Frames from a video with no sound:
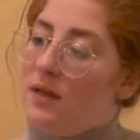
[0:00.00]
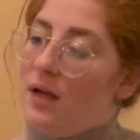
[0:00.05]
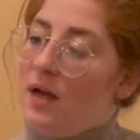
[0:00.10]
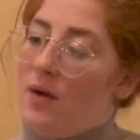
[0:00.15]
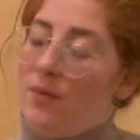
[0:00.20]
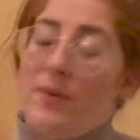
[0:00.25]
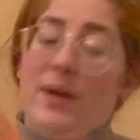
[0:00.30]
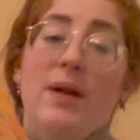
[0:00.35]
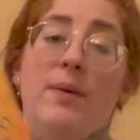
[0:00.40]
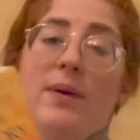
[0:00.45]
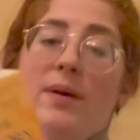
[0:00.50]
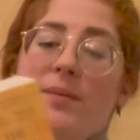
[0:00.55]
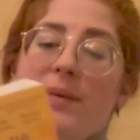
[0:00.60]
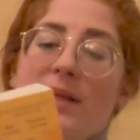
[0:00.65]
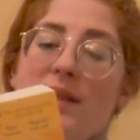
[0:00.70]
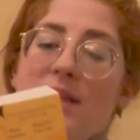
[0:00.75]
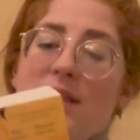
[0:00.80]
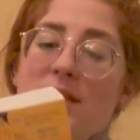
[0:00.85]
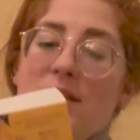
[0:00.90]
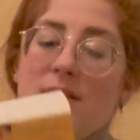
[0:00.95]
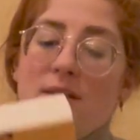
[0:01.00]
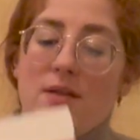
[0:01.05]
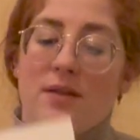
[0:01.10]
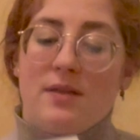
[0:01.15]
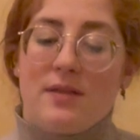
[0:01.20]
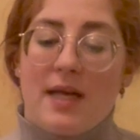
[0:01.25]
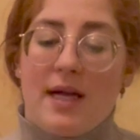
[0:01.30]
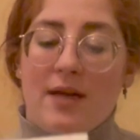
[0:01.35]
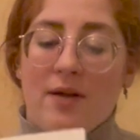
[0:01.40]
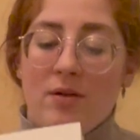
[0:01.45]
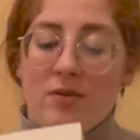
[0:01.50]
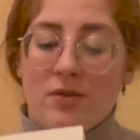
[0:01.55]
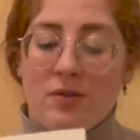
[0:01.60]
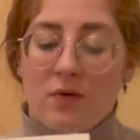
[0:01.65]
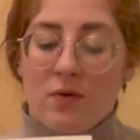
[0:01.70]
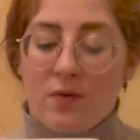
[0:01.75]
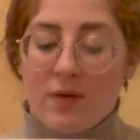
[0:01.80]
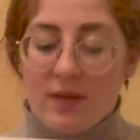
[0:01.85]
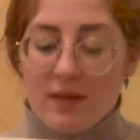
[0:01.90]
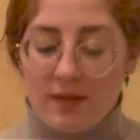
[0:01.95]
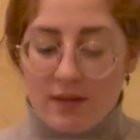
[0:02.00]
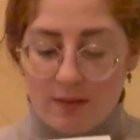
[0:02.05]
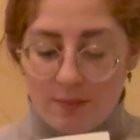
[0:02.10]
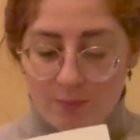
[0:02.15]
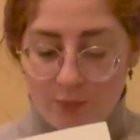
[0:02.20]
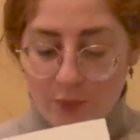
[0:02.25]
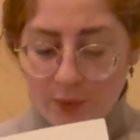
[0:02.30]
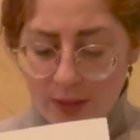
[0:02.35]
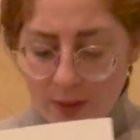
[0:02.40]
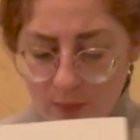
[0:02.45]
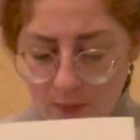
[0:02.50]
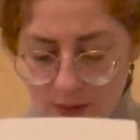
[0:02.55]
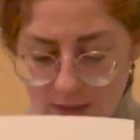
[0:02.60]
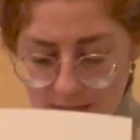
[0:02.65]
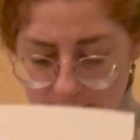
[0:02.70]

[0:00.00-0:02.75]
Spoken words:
really want to read this because I also know that the prequel